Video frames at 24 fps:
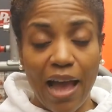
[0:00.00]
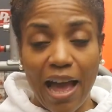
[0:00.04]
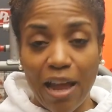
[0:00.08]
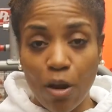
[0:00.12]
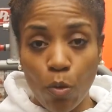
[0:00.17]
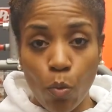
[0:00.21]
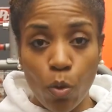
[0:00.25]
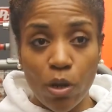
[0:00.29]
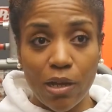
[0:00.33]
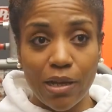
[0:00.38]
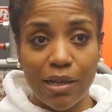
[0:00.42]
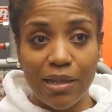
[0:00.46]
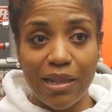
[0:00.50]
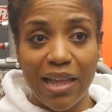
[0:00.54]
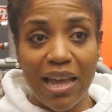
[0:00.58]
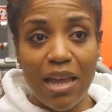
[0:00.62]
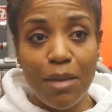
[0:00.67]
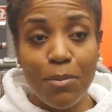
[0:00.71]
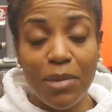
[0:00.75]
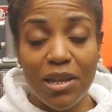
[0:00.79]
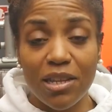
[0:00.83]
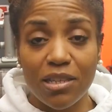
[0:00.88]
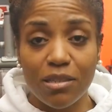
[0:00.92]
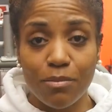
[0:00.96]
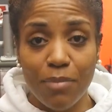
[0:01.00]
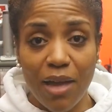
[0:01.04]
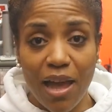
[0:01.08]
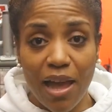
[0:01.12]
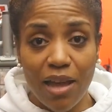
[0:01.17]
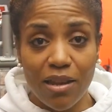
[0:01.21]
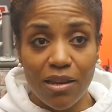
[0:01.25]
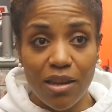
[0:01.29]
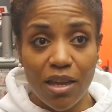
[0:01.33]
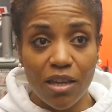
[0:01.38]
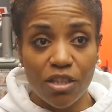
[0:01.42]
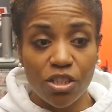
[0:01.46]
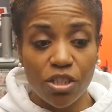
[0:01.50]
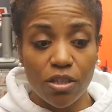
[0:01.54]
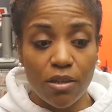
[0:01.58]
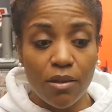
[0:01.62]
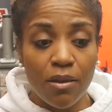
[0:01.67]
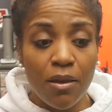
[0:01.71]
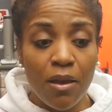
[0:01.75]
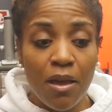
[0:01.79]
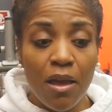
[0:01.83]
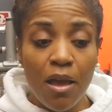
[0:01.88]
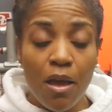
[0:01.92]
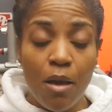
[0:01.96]
I don't want to claim it as my addiction,
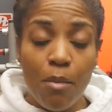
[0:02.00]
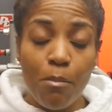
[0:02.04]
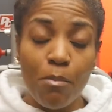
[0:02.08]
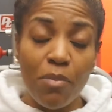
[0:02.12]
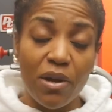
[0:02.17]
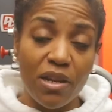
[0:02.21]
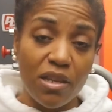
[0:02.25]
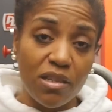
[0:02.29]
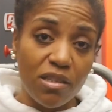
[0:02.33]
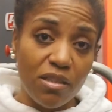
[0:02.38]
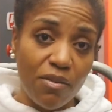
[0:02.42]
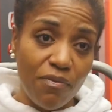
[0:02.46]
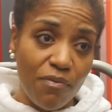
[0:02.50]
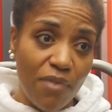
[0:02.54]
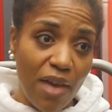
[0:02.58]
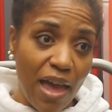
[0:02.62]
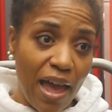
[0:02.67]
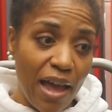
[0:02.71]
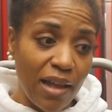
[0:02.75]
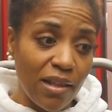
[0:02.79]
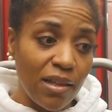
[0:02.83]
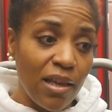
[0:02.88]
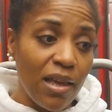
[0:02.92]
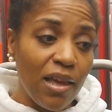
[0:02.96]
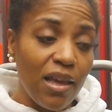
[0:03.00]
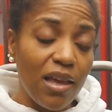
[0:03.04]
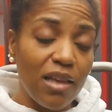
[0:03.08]
but it's a fact.